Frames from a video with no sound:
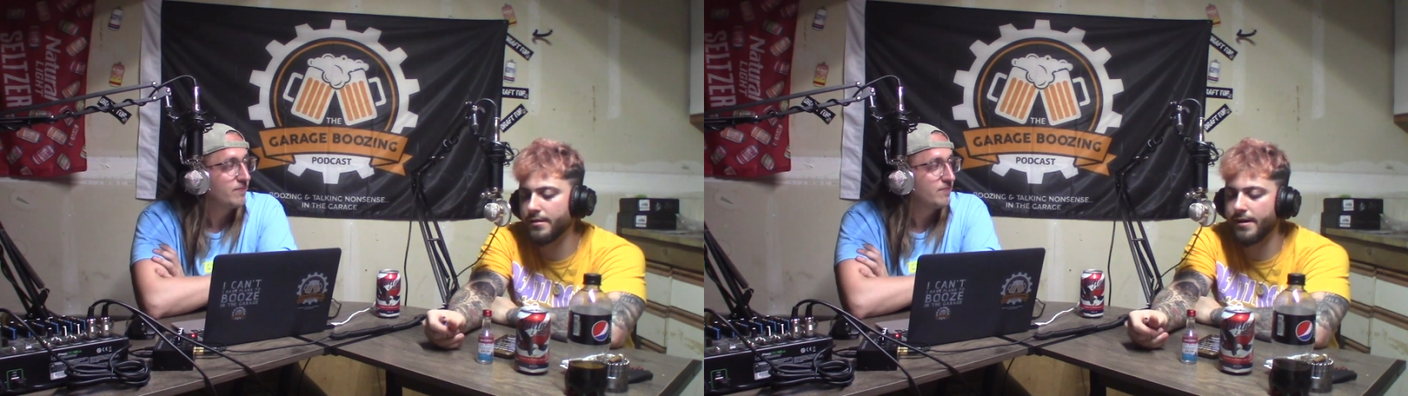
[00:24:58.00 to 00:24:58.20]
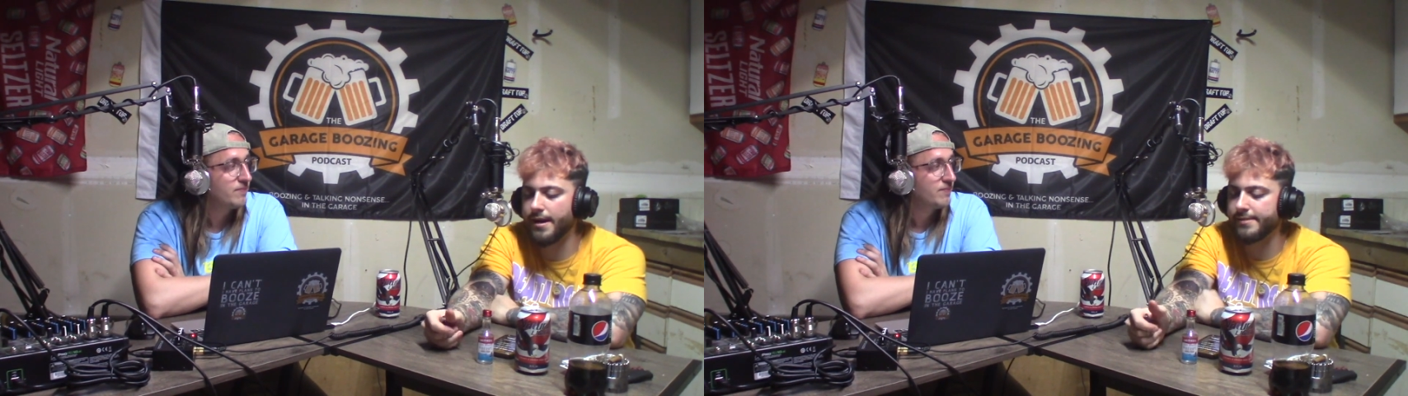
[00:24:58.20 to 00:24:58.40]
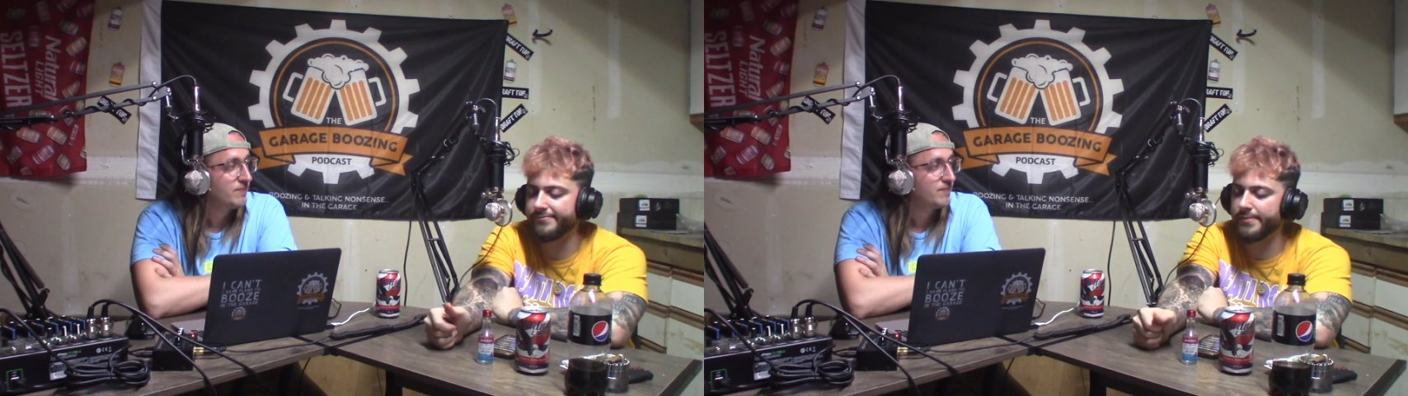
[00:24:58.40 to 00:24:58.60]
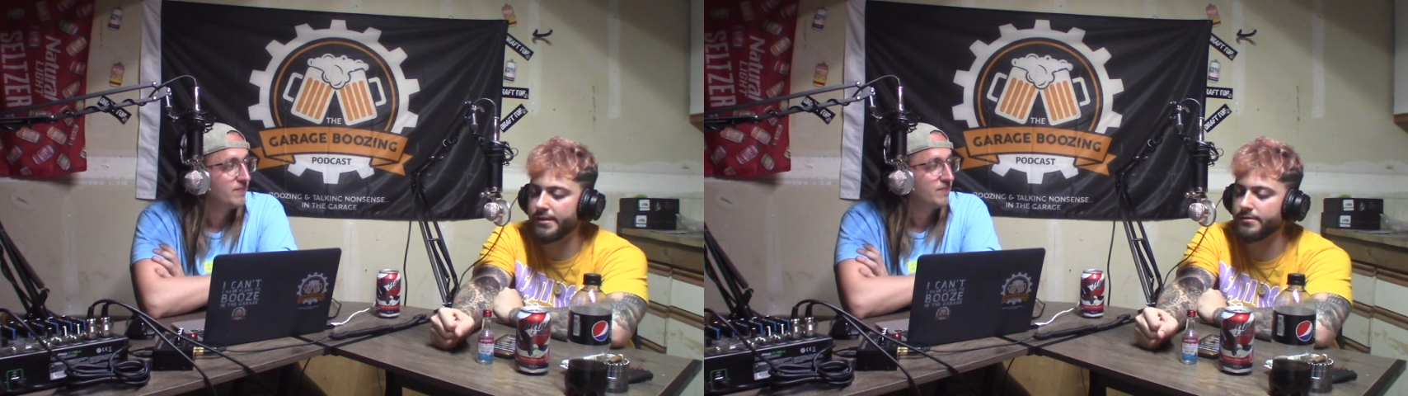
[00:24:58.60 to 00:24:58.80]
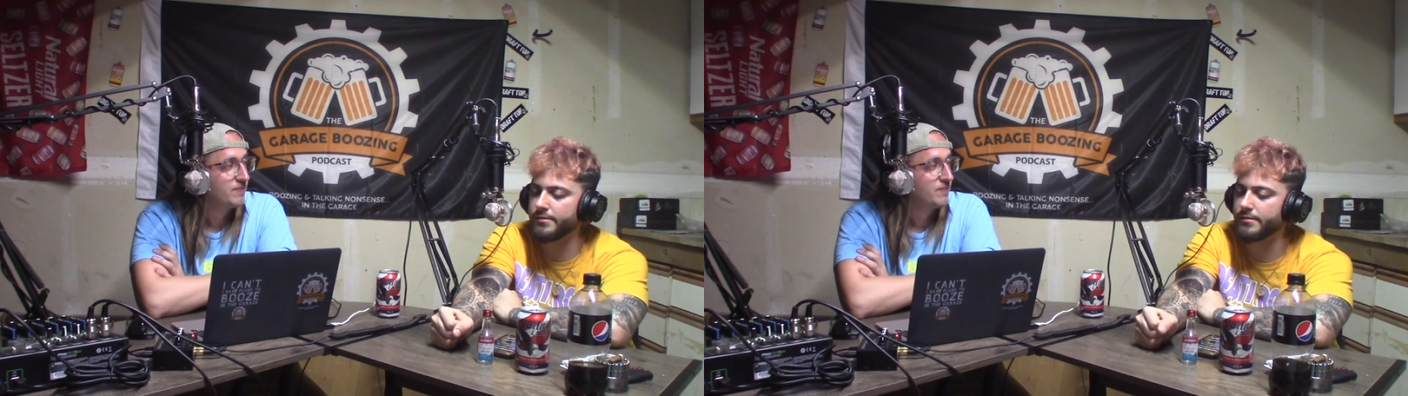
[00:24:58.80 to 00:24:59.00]
Speaker 1: I've
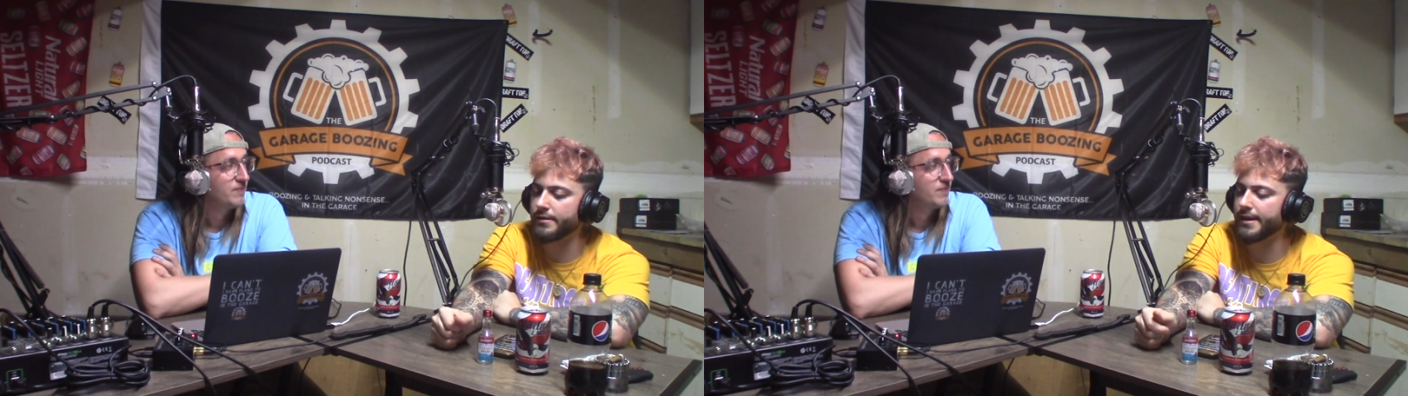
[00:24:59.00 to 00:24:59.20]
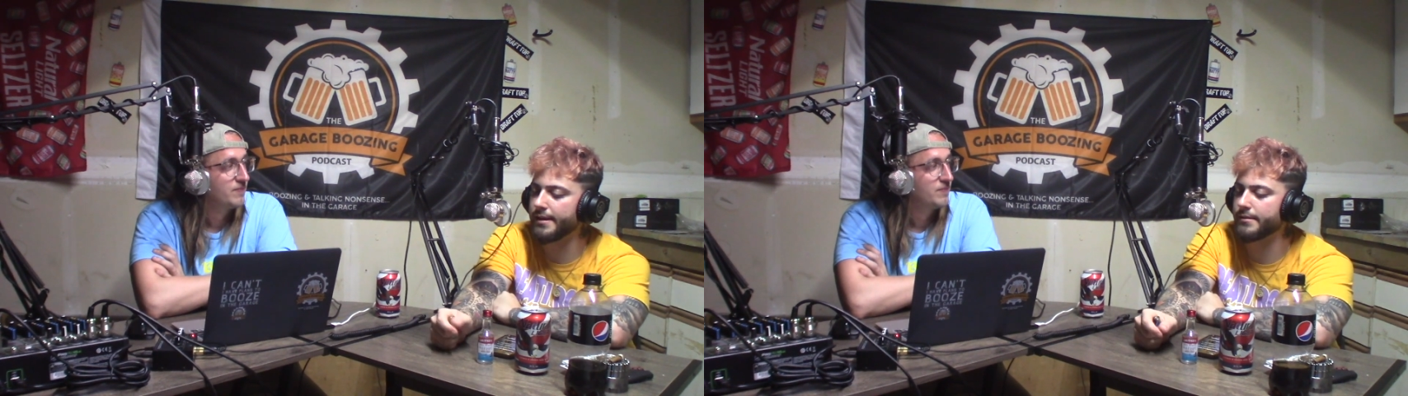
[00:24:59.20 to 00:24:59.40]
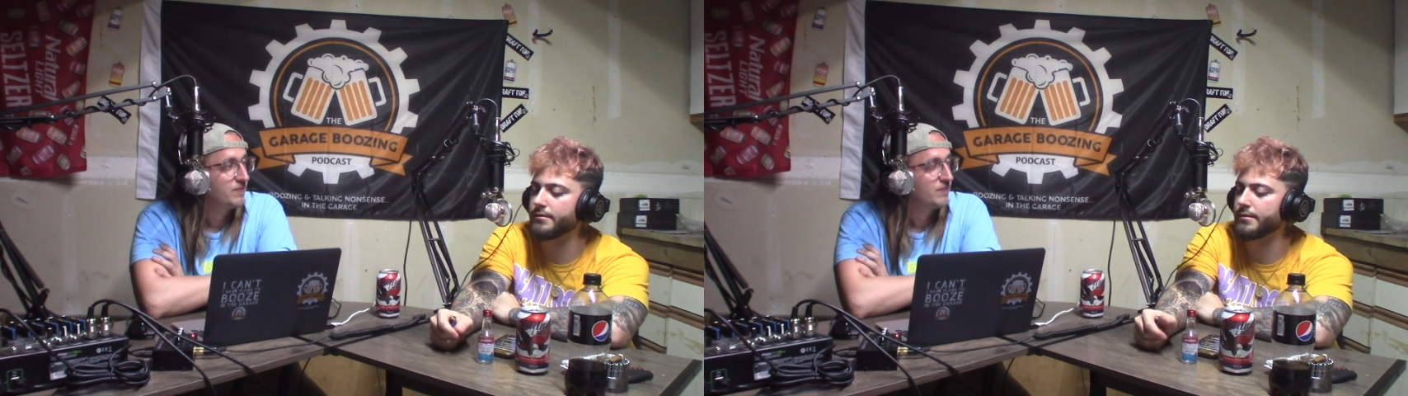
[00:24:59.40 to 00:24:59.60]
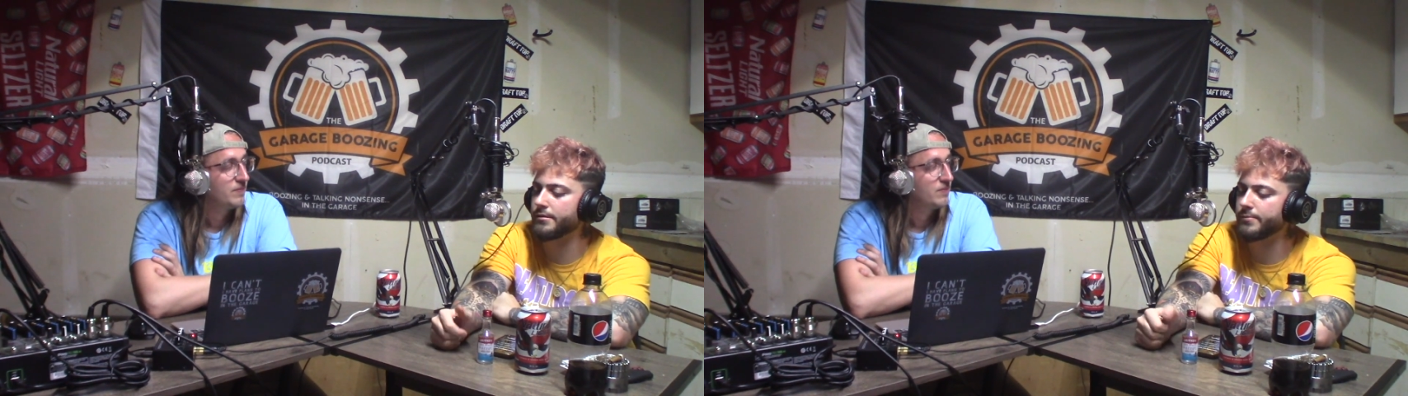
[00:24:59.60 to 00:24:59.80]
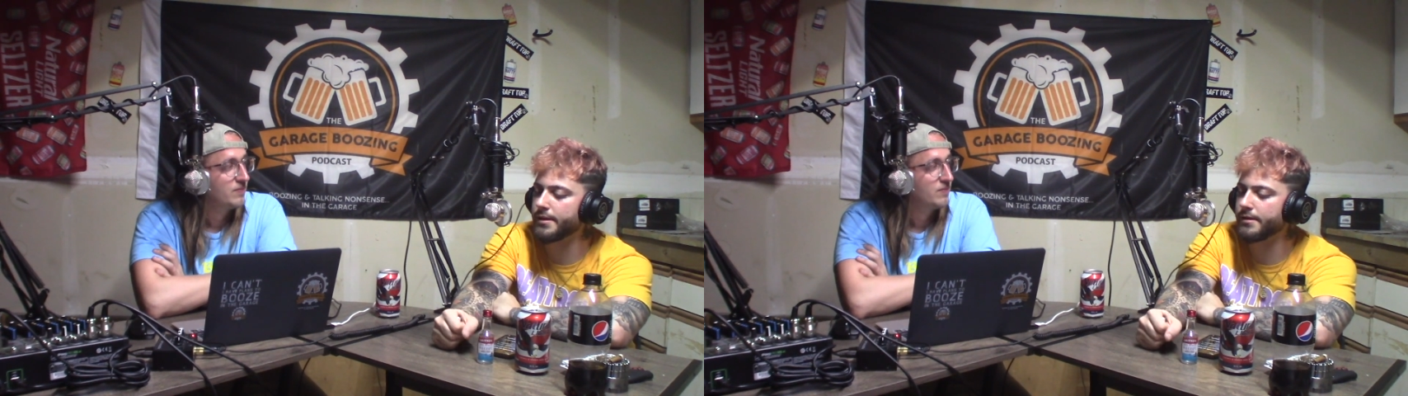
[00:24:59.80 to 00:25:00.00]
been getting a
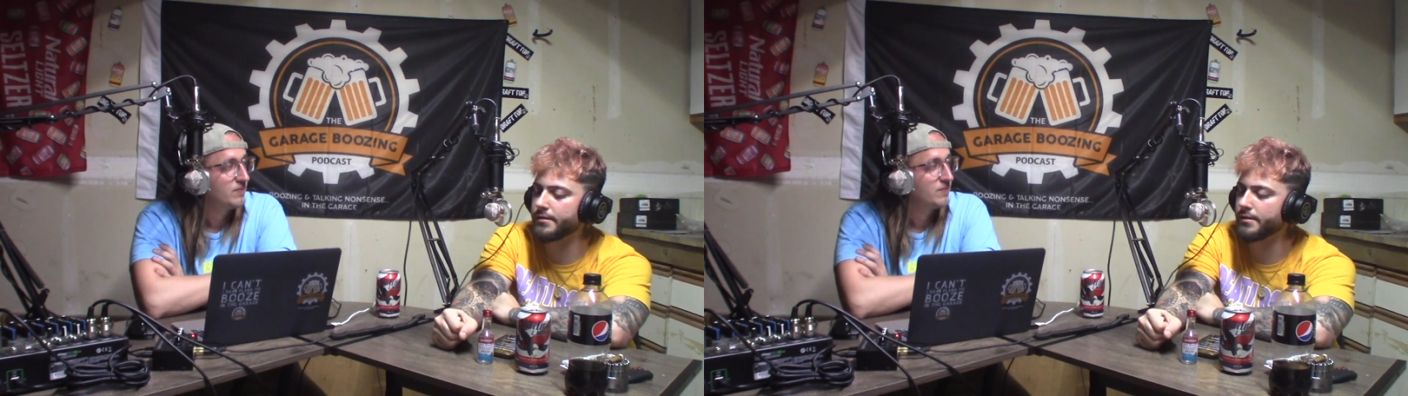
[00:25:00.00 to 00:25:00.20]
little bit into